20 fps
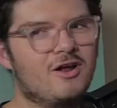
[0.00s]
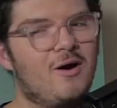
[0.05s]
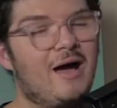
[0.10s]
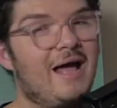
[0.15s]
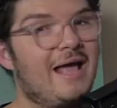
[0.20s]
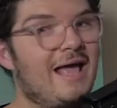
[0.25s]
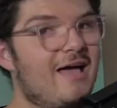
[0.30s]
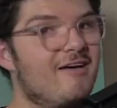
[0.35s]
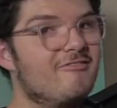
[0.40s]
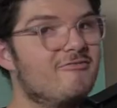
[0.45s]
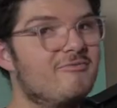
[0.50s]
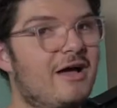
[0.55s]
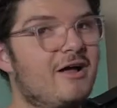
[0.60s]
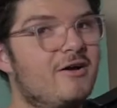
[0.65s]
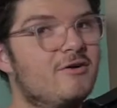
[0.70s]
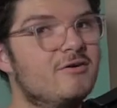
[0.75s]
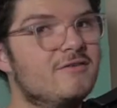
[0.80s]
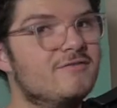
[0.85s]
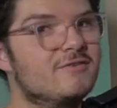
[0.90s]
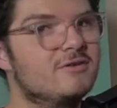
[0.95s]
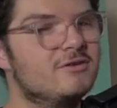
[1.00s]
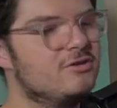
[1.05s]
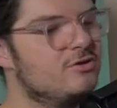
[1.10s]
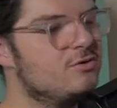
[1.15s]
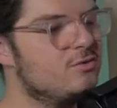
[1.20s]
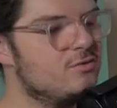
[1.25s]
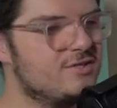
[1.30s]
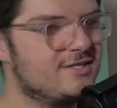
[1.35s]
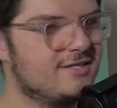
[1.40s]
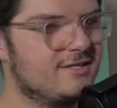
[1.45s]
I have I don't even
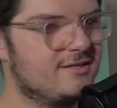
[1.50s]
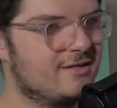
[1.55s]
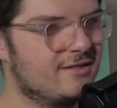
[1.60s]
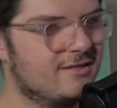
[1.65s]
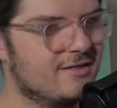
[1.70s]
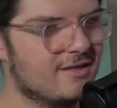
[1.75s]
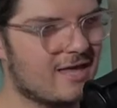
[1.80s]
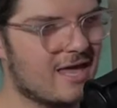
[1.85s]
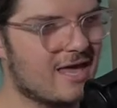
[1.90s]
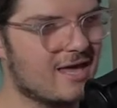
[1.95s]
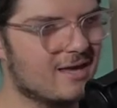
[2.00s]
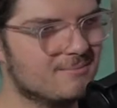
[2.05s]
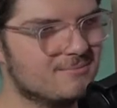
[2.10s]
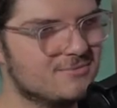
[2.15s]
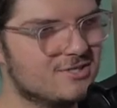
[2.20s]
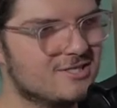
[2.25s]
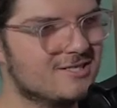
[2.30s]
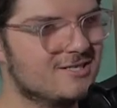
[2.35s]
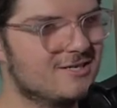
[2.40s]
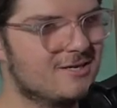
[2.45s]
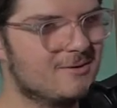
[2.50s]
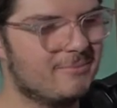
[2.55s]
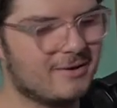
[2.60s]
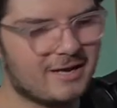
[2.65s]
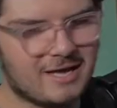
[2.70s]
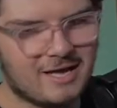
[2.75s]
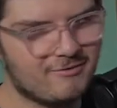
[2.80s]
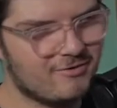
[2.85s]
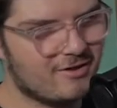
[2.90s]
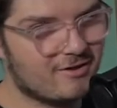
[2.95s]
use the games, but I
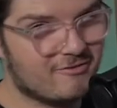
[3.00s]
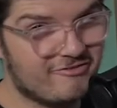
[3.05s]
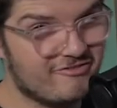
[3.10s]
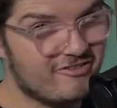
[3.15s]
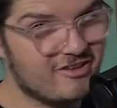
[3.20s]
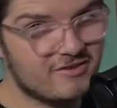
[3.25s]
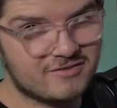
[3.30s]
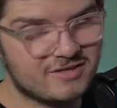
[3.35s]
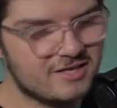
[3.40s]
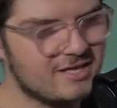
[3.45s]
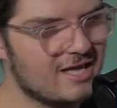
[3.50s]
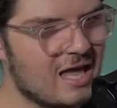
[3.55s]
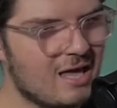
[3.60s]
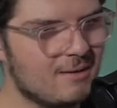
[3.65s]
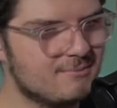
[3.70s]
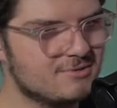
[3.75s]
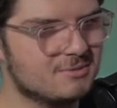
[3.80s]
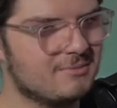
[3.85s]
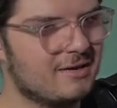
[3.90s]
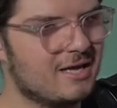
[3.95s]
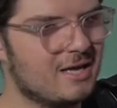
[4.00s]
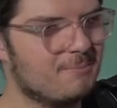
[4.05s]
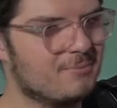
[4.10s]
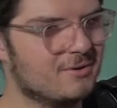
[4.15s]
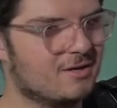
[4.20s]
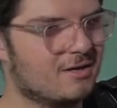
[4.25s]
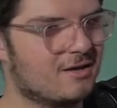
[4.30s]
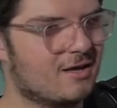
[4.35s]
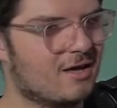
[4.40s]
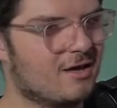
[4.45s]
have like 50 games in my
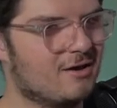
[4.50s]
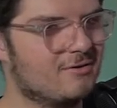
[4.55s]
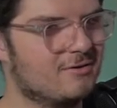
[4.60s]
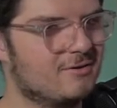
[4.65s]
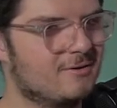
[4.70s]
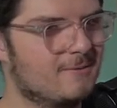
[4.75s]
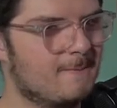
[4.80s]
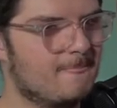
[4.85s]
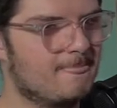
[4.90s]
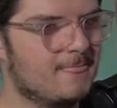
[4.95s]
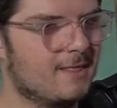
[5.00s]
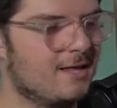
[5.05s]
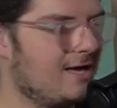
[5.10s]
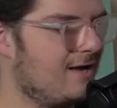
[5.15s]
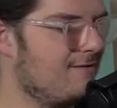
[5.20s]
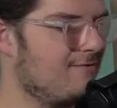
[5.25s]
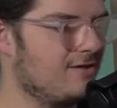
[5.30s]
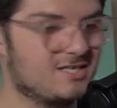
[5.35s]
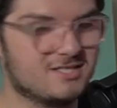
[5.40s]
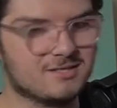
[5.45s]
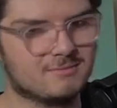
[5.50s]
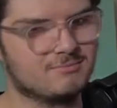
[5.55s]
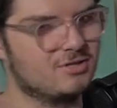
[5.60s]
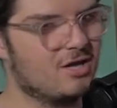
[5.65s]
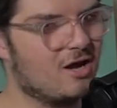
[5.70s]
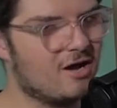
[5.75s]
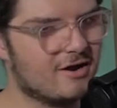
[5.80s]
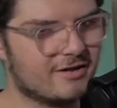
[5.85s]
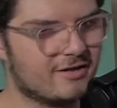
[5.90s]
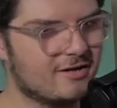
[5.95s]
Epic account. Yeah. I have like
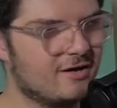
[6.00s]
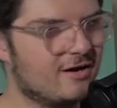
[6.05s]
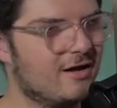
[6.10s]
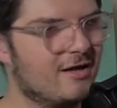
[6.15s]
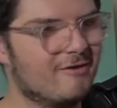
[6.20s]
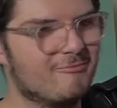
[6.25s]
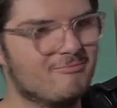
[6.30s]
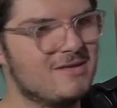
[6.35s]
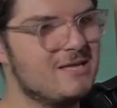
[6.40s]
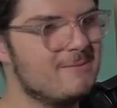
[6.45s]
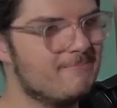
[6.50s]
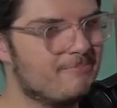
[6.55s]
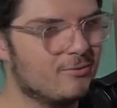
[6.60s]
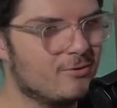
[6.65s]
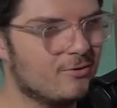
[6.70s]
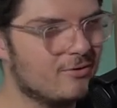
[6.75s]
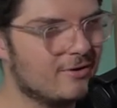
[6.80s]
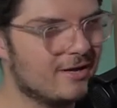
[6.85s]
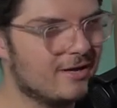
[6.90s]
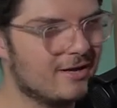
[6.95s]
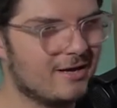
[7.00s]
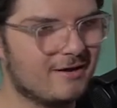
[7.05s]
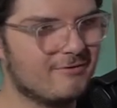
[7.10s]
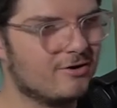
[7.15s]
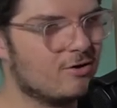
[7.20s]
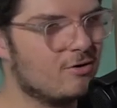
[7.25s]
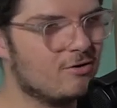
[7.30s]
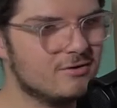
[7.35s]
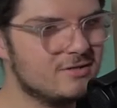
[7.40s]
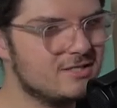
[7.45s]
Subnautica, I have Meat Boy, I have like
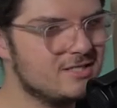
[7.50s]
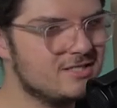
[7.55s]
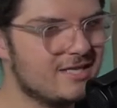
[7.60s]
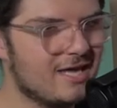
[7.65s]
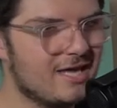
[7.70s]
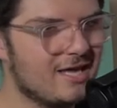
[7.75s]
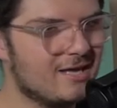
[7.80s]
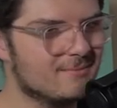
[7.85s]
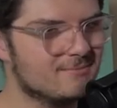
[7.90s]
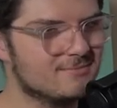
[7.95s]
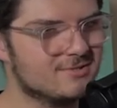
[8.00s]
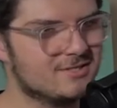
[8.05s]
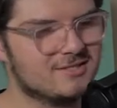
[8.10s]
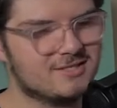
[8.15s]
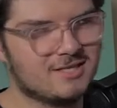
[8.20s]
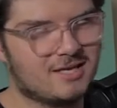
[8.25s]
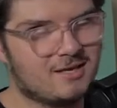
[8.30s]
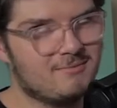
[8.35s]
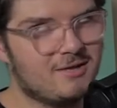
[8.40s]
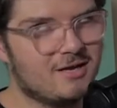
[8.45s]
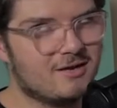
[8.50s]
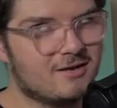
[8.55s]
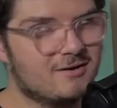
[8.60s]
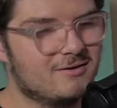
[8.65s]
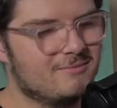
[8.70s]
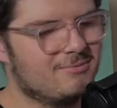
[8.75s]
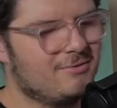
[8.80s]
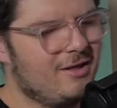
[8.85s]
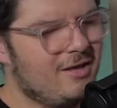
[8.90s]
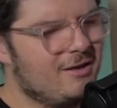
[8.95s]
all these games. It's like I'm not
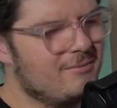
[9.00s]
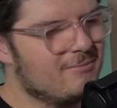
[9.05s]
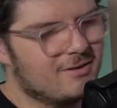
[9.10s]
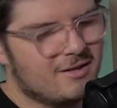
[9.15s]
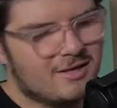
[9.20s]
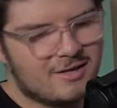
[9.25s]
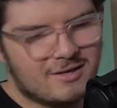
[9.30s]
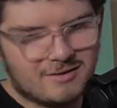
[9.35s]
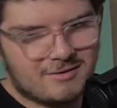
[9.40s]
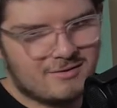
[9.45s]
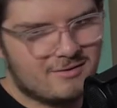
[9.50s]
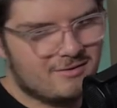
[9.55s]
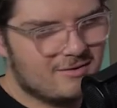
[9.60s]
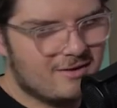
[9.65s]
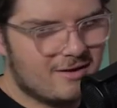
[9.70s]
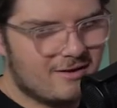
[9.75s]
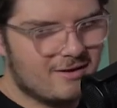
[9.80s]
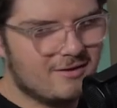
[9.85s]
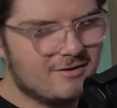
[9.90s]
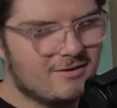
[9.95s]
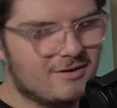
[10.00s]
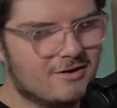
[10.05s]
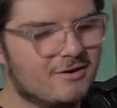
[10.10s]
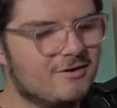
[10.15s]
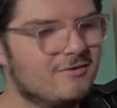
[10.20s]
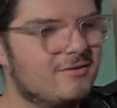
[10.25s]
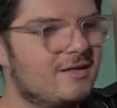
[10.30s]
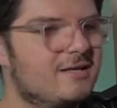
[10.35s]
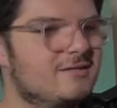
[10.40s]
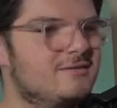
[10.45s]
gonna play it, but like you
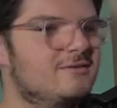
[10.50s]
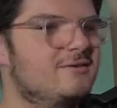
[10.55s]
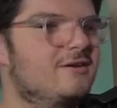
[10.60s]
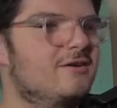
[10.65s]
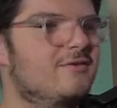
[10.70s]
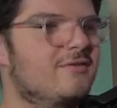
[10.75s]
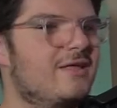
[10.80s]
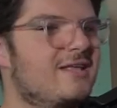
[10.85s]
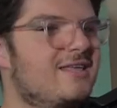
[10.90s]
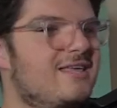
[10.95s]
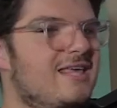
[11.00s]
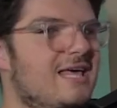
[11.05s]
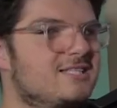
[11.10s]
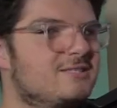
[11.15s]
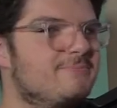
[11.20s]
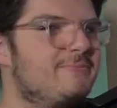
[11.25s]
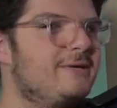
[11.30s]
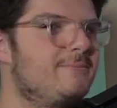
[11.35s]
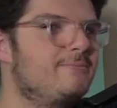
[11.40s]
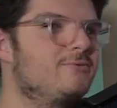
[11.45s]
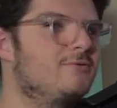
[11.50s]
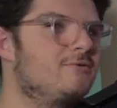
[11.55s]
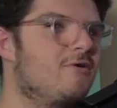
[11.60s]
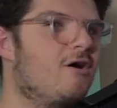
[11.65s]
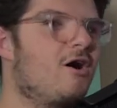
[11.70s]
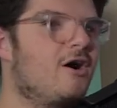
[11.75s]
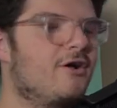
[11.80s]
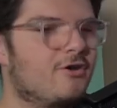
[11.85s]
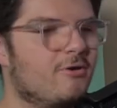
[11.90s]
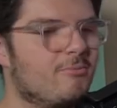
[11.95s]
know that you know that gets people
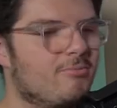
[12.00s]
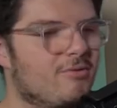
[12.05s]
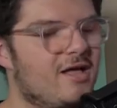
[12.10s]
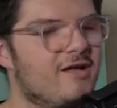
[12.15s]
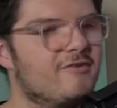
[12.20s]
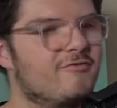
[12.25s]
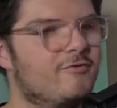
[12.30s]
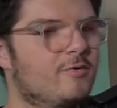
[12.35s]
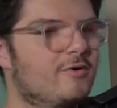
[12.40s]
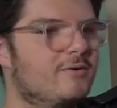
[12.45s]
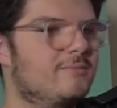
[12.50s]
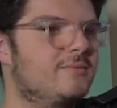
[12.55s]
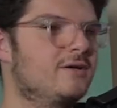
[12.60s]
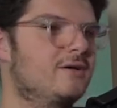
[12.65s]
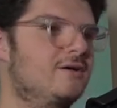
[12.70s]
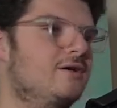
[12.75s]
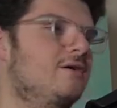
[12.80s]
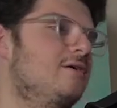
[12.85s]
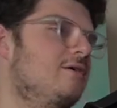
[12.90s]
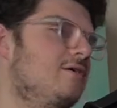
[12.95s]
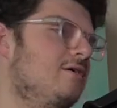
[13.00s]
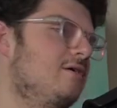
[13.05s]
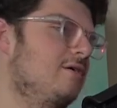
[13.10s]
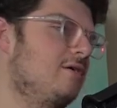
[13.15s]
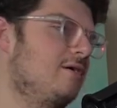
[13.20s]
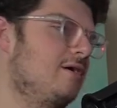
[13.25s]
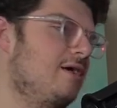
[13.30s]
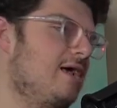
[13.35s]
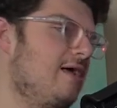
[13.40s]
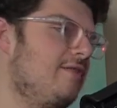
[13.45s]
on your platform. Mm-hmm.
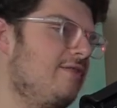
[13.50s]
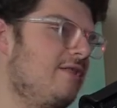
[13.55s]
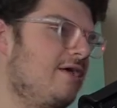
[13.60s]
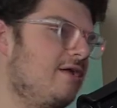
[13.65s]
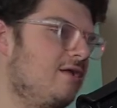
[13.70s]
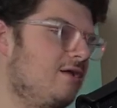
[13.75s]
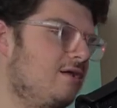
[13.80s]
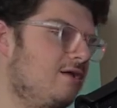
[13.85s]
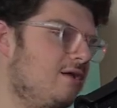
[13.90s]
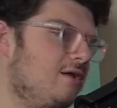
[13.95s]
And then